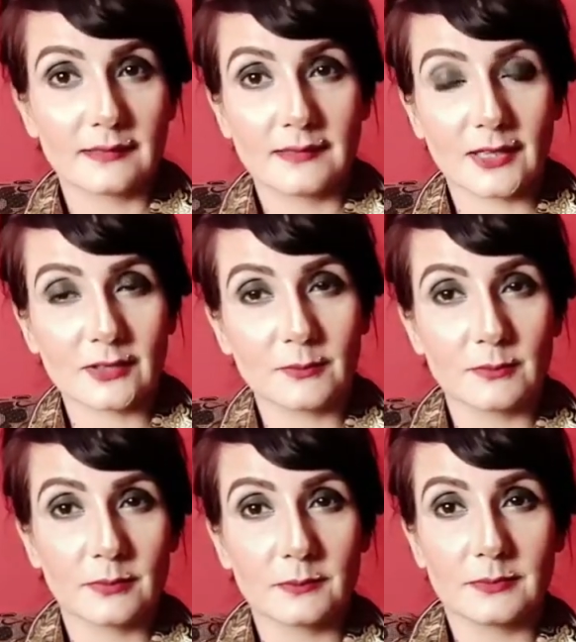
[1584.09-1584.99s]
Take
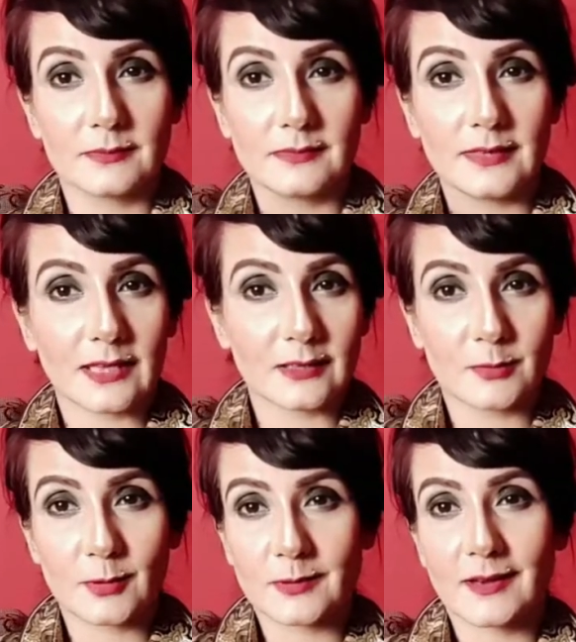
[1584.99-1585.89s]
your
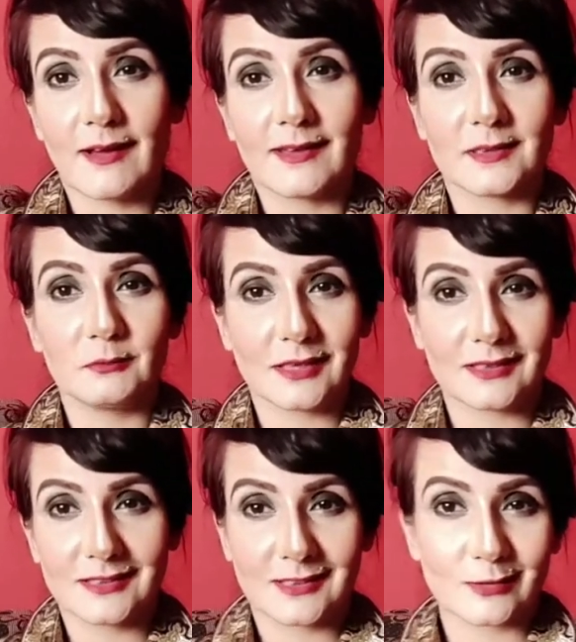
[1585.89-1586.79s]
broken heart and make
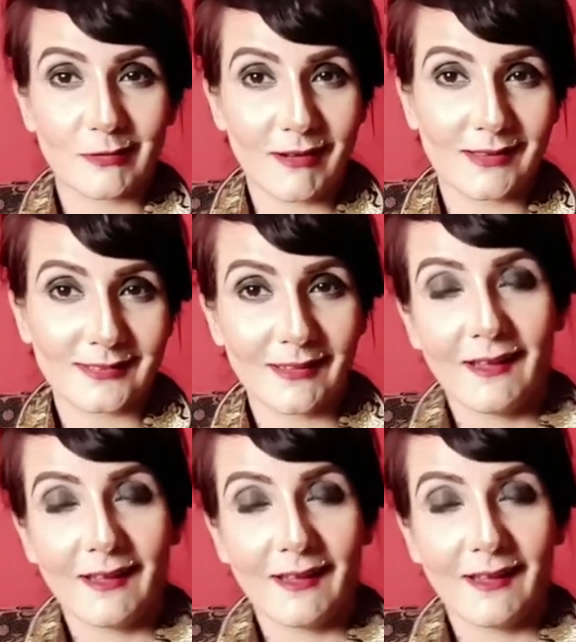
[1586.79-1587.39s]
it into art.